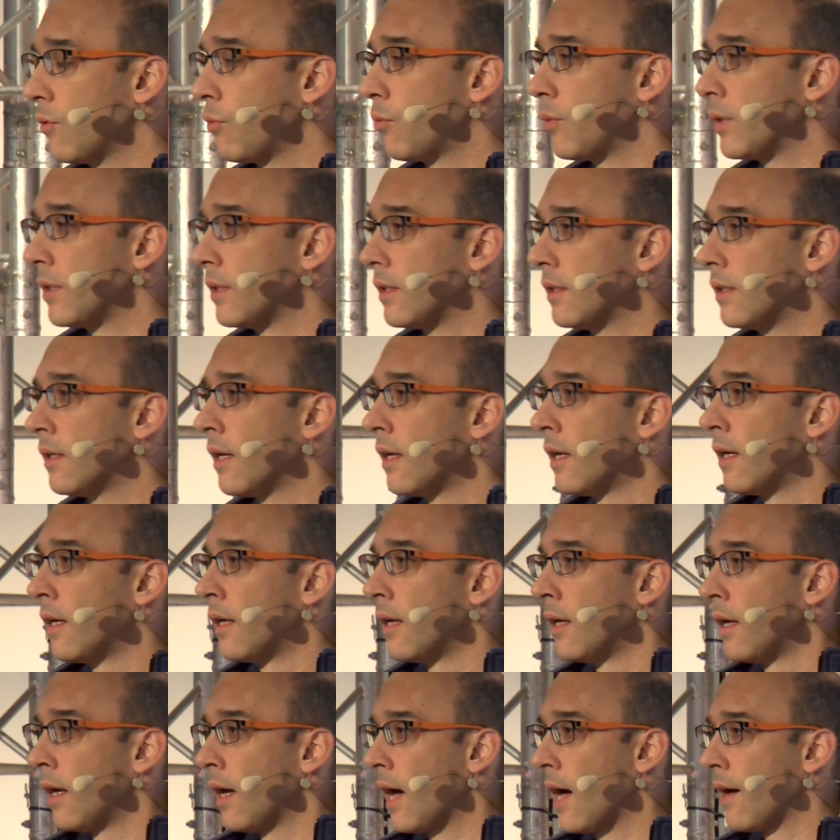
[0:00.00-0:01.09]
We
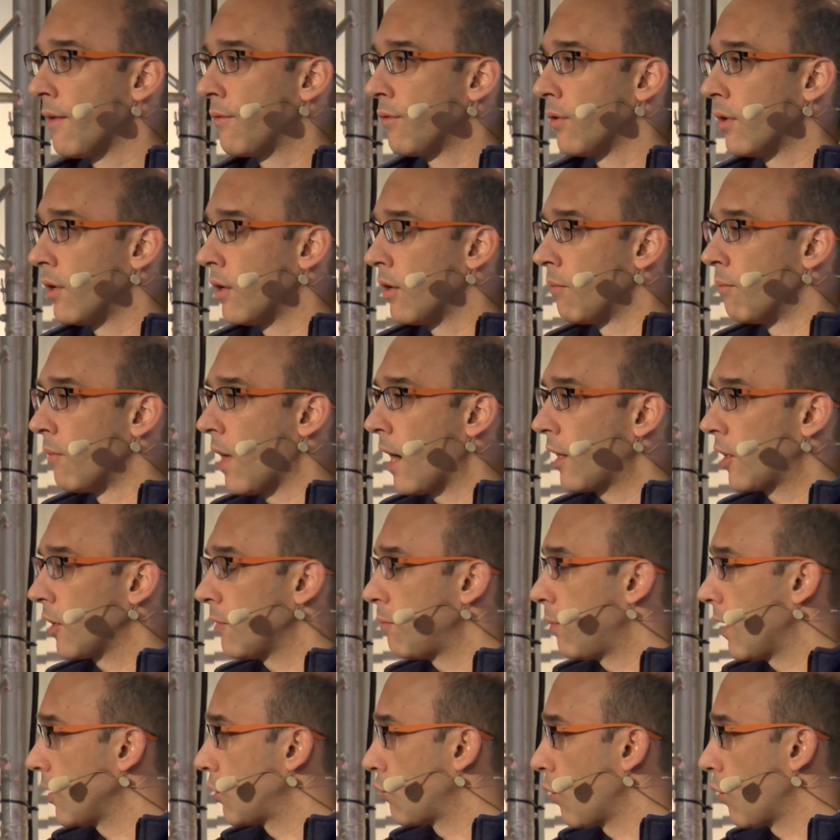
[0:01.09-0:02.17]
have a marketplace